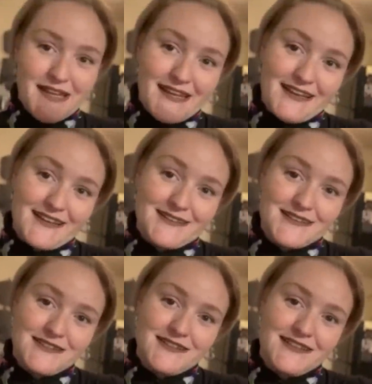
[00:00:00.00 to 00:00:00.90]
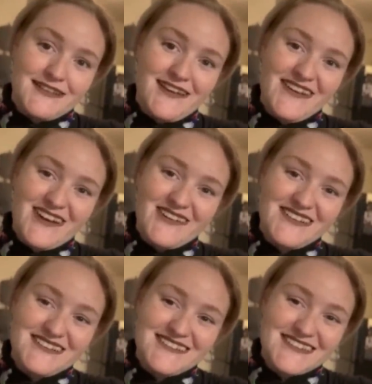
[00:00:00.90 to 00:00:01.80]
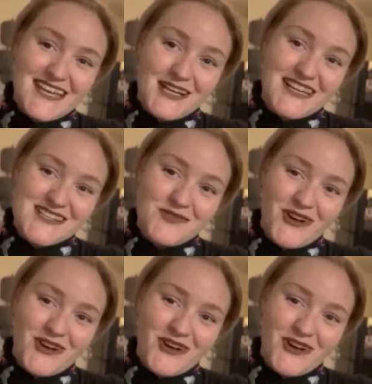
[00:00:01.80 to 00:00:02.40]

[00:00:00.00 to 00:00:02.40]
And there you go. He's got a kiss for